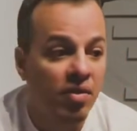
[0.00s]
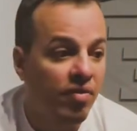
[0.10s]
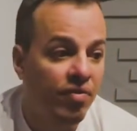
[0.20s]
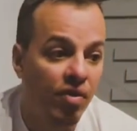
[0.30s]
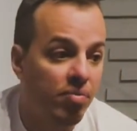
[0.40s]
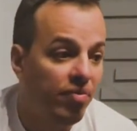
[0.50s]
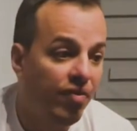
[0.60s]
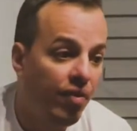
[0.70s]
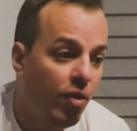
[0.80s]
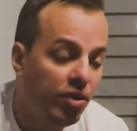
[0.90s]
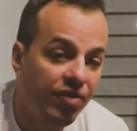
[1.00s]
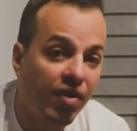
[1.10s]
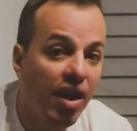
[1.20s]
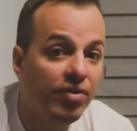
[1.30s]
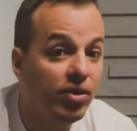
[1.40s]
from
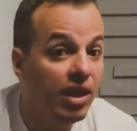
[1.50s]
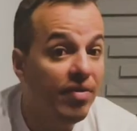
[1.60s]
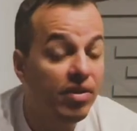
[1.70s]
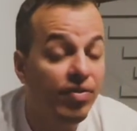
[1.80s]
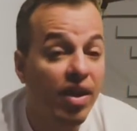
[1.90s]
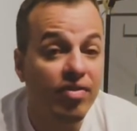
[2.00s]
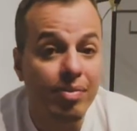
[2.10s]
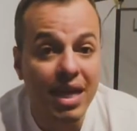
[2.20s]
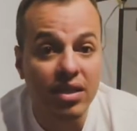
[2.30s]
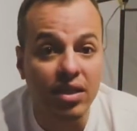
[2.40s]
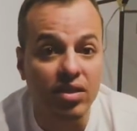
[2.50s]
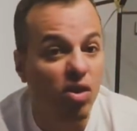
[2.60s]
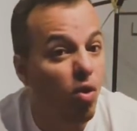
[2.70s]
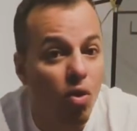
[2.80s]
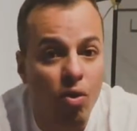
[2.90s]
45 to 75 meters
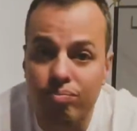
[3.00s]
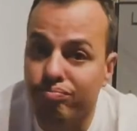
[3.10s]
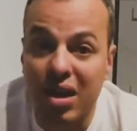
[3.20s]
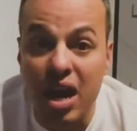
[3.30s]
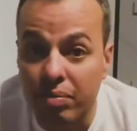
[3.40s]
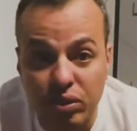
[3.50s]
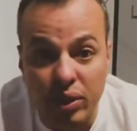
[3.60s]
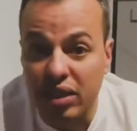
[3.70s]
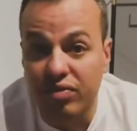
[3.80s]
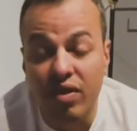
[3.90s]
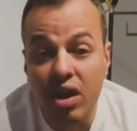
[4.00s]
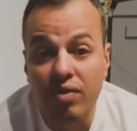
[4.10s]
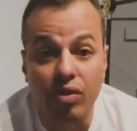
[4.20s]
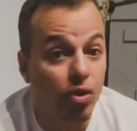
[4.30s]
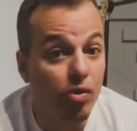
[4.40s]
or up to 85,
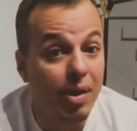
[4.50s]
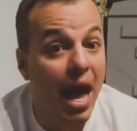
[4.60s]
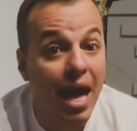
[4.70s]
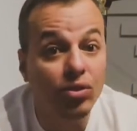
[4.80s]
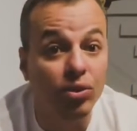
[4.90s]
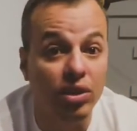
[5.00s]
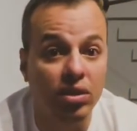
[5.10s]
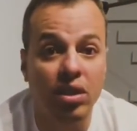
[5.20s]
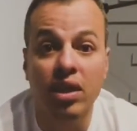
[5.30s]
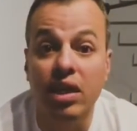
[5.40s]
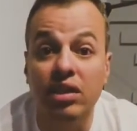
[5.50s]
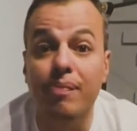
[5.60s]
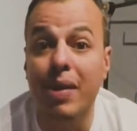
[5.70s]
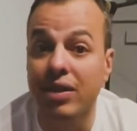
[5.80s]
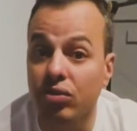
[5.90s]
it could be 100. It
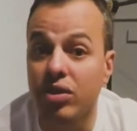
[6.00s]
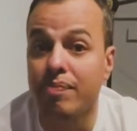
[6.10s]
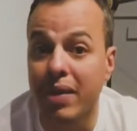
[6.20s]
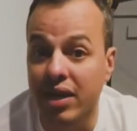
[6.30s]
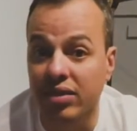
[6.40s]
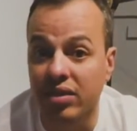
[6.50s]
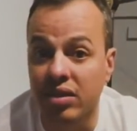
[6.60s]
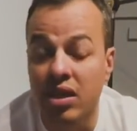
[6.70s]
depends on the person.